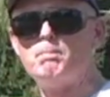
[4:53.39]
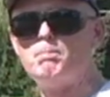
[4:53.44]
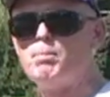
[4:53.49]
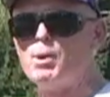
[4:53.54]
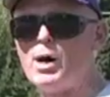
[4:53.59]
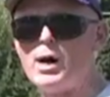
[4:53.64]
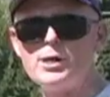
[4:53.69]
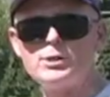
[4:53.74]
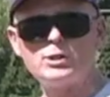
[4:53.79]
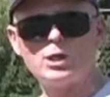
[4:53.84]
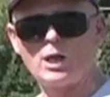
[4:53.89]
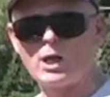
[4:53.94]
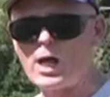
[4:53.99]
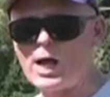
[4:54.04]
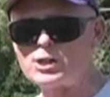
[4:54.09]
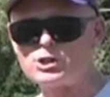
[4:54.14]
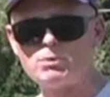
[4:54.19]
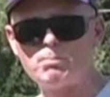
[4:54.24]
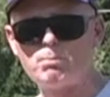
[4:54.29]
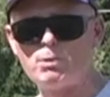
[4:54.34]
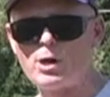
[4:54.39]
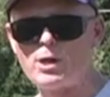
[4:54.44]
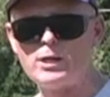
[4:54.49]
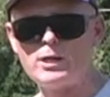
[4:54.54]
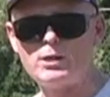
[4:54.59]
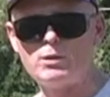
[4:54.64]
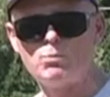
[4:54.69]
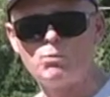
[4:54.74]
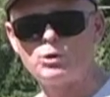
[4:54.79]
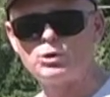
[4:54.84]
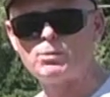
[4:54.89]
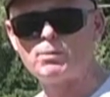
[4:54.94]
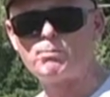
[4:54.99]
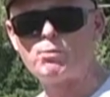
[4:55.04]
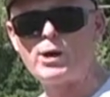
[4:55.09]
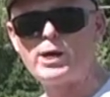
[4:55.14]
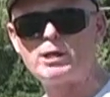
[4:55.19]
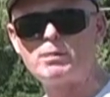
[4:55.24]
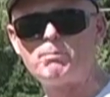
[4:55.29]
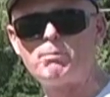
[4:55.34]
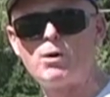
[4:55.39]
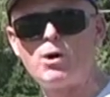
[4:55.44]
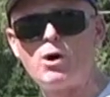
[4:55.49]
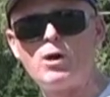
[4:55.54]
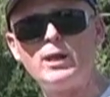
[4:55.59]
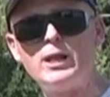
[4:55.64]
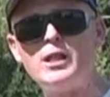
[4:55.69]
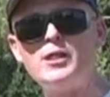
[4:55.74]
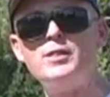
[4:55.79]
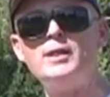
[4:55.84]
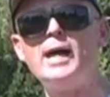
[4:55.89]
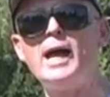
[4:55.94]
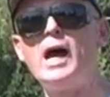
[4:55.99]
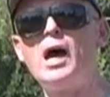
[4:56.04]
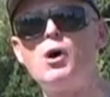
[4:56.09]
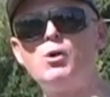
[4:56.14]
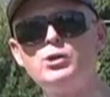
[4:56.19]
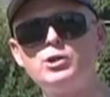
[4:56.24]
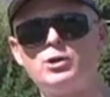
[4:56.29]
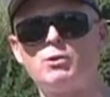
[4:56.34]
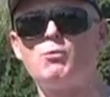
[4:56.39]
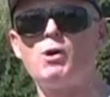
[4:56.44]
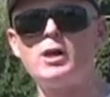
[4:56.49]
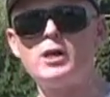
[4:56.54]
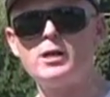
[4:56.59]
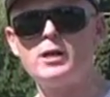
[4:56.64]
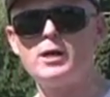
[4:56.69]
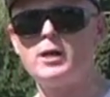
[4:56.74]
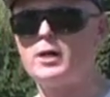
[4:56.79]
bunt, lots of bunting with the breaking ball, and now you're ready to